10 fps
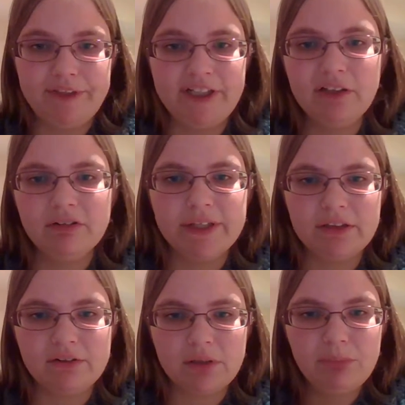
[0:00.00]
kids liked
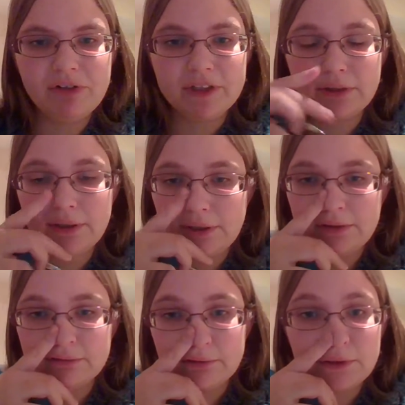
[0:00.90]
the subject, I
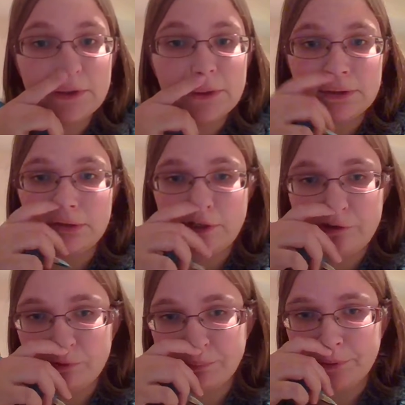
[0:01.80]
guess. The
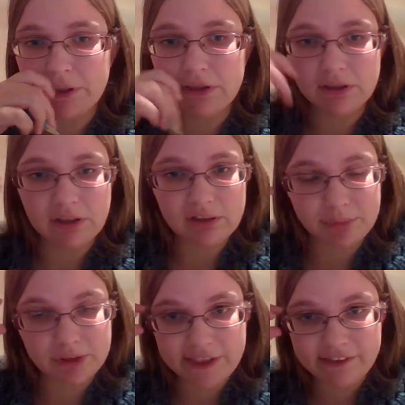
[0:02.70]
teacher was pretty nice,
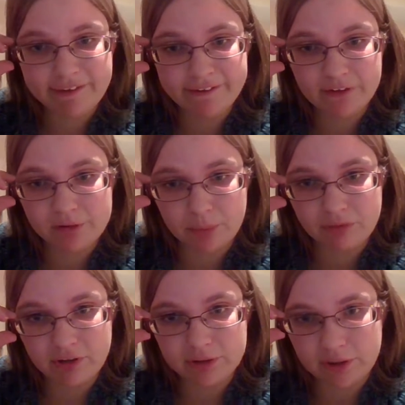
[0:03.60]
but the kids liked the
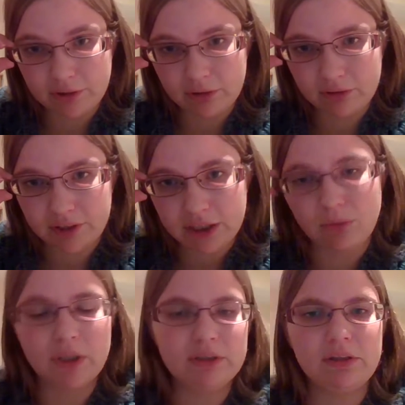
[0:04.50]
subject. They sat
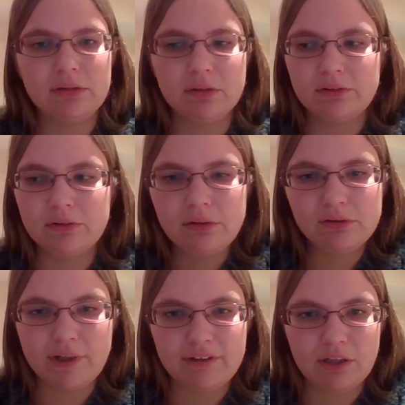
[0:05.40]
quietly and listened,
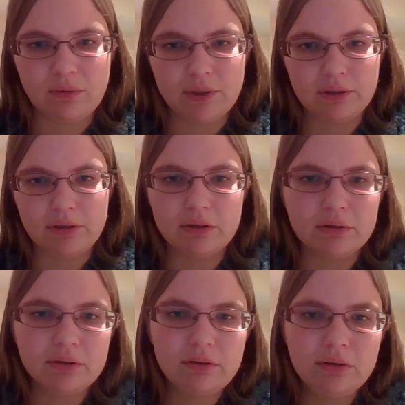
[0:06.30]
so I sat quietly and
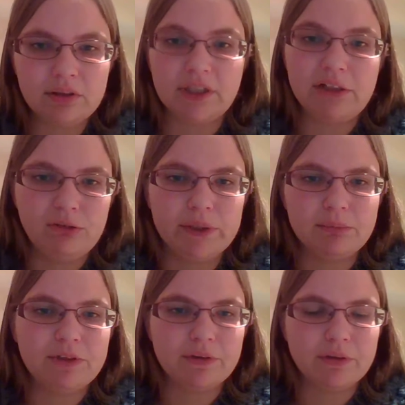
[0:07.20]
listened, and I enjoyed the
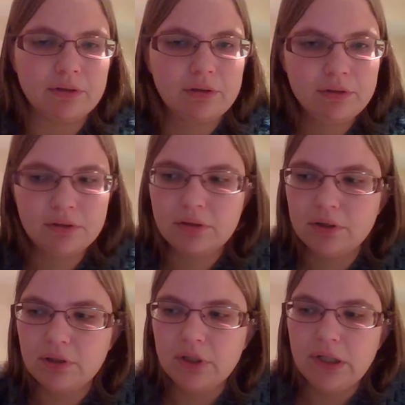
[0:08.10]
material.
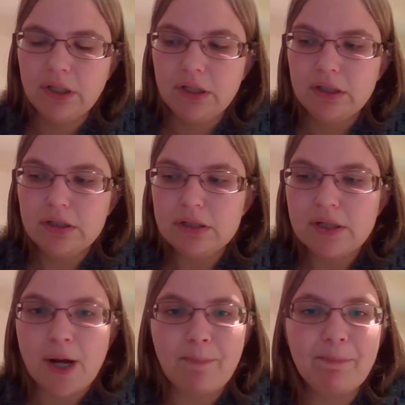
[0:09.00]

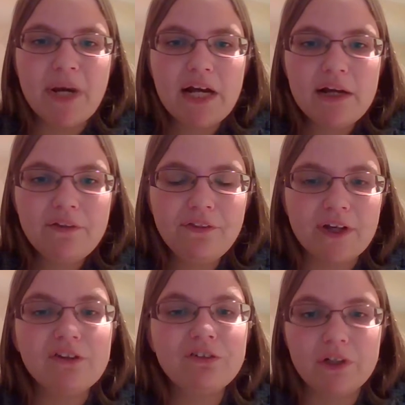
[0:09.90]
Math,
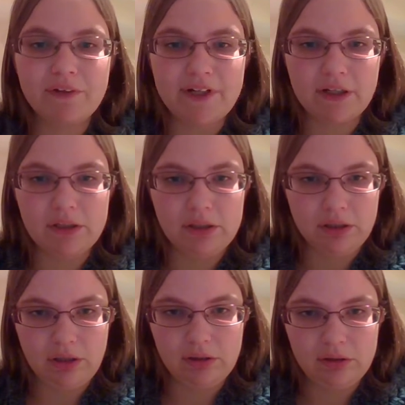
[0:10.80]
I should have had an
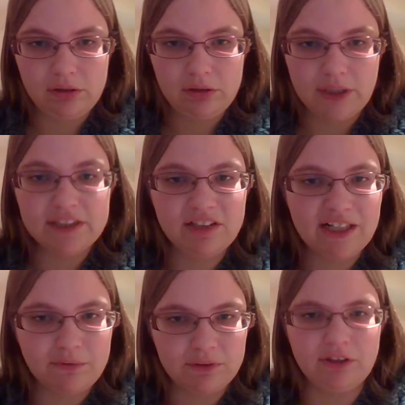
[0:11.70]
EA. I didn't
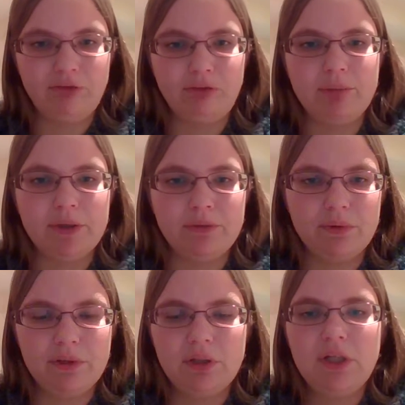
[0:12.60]
have one in history, by the
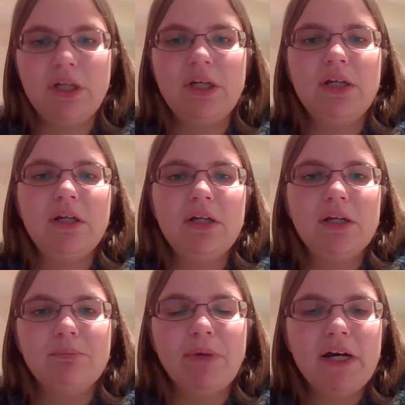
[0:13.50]
way.
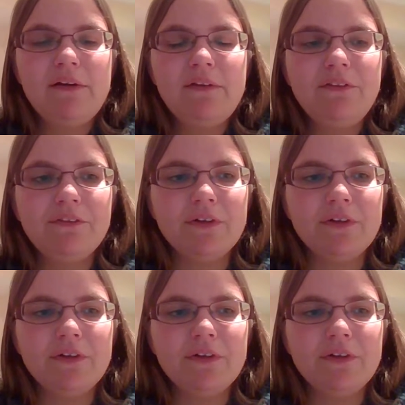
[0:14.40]
Math,